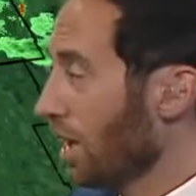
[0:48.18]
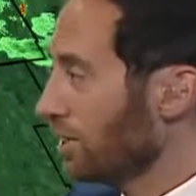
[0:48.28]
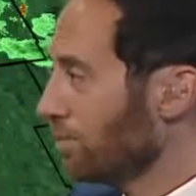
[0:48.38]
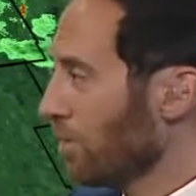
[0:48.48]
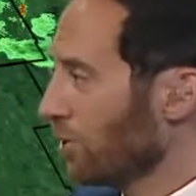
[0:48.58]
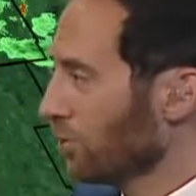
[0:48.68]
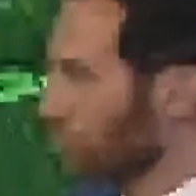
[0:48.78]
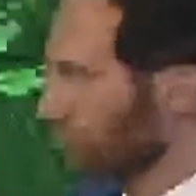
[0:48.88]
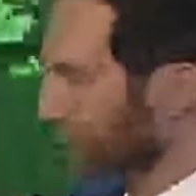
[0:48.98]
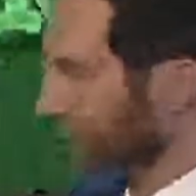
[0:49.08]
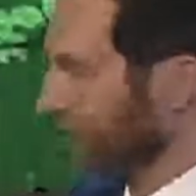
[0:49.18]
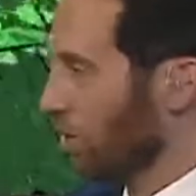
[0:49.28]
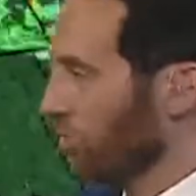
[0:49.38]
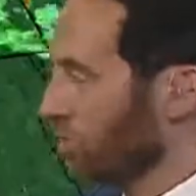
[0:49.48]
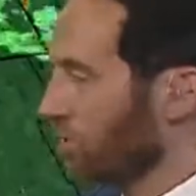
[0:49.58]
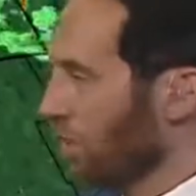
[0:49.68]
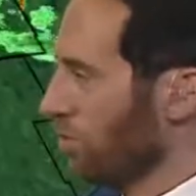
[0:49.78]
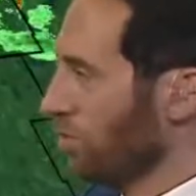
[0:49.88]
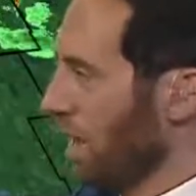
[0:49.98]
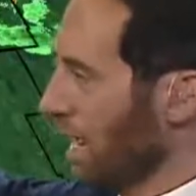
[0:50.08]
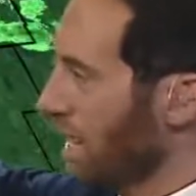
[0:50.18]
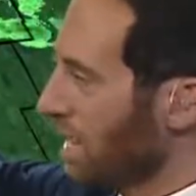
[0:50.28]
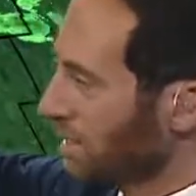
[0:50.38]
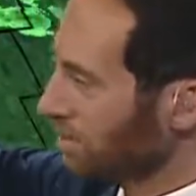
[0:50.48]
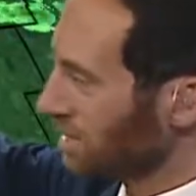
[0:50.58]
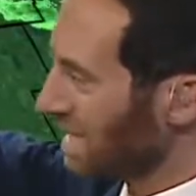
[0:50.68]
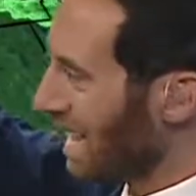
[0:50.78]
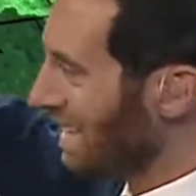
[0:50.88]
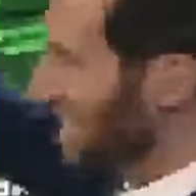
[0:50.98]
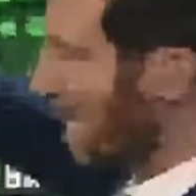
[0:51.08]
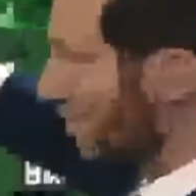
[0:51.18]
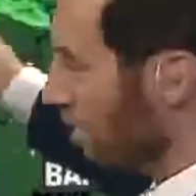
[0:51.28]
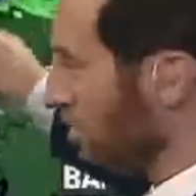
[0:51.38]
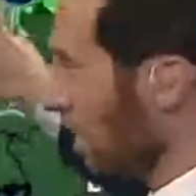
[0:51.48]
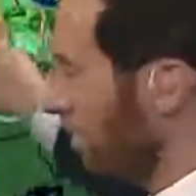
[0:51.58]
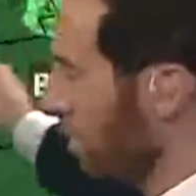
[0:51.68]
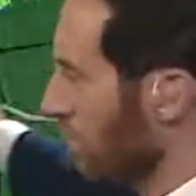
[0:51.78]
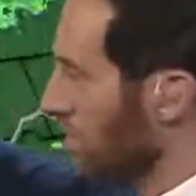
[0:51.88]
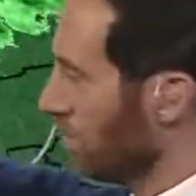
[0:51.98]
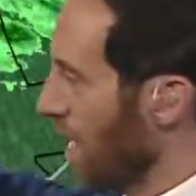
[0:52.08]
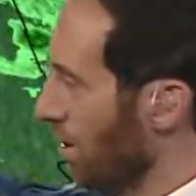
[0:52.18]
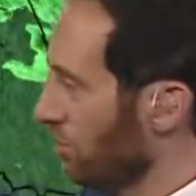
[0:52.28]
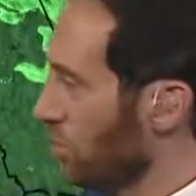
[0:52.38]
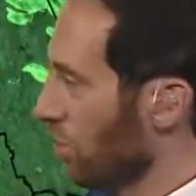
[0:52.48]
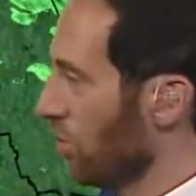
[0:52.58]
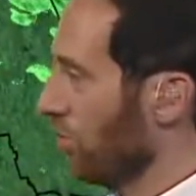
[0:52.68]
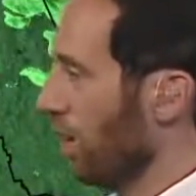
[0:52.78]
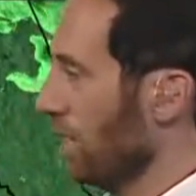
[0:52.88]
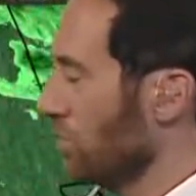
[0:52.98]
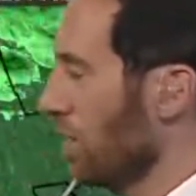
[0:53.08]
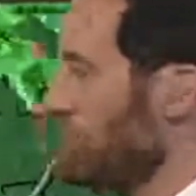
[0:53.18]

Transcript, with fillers: Sprinkles really over southern Maine. Some slightly heavier stuff here into the mountains north of Rangeley,